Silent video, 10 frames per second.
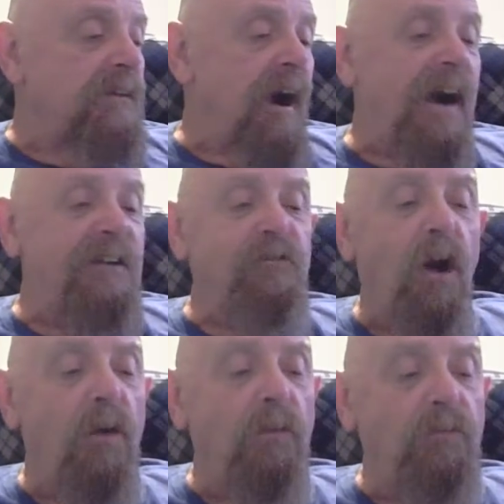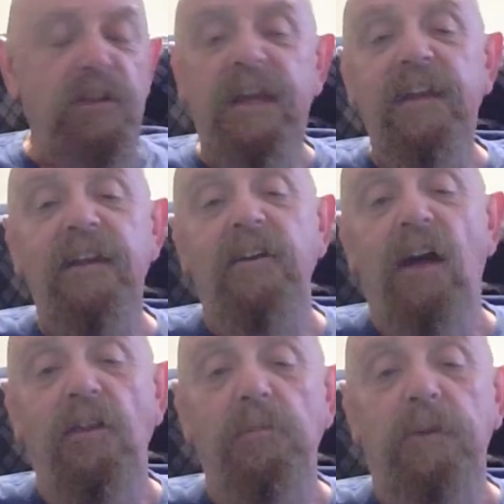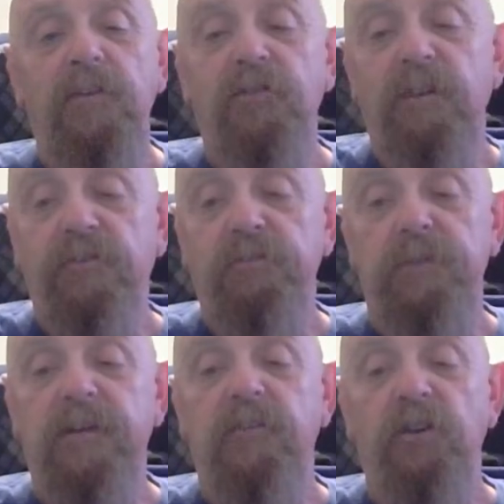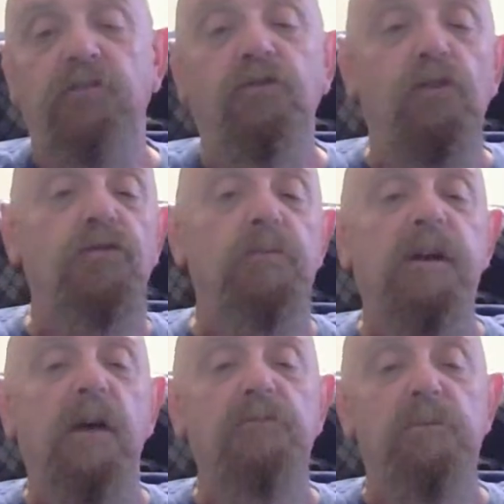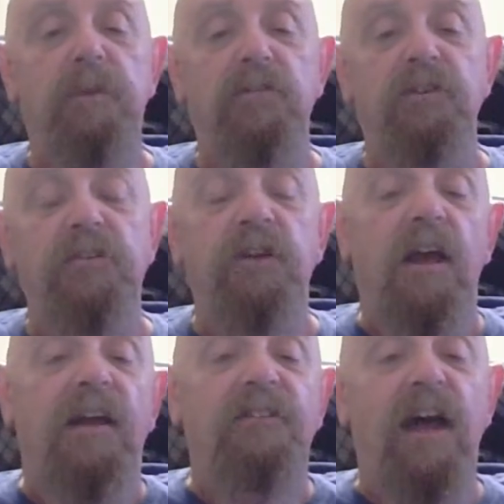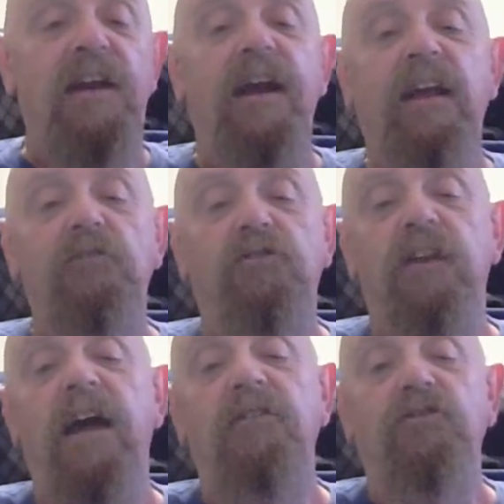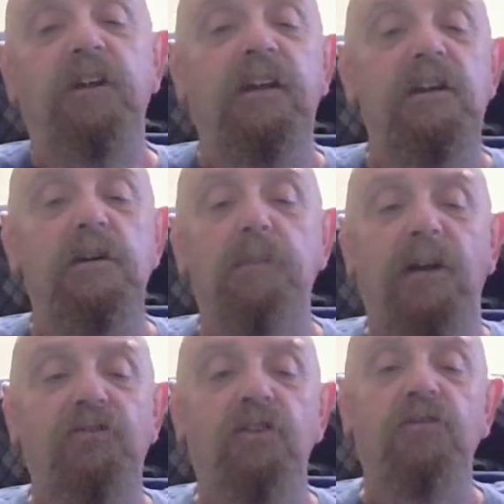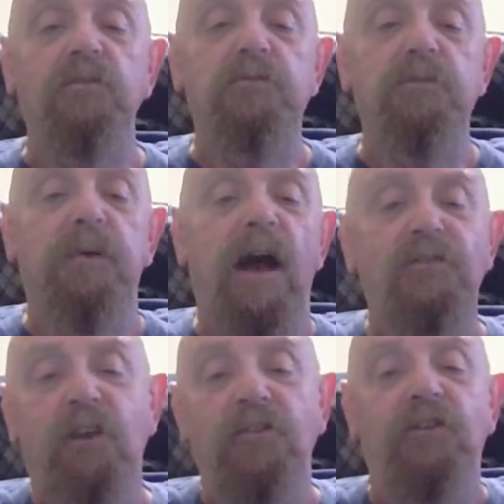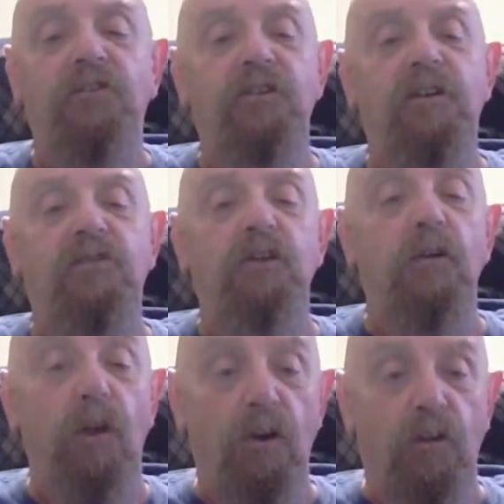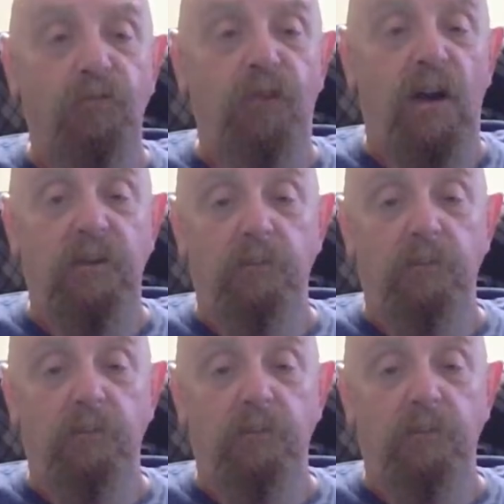I don't need another business, because as soon as it becomes a business, then I just got to stick it into my systems and processes, and it's no longer fun.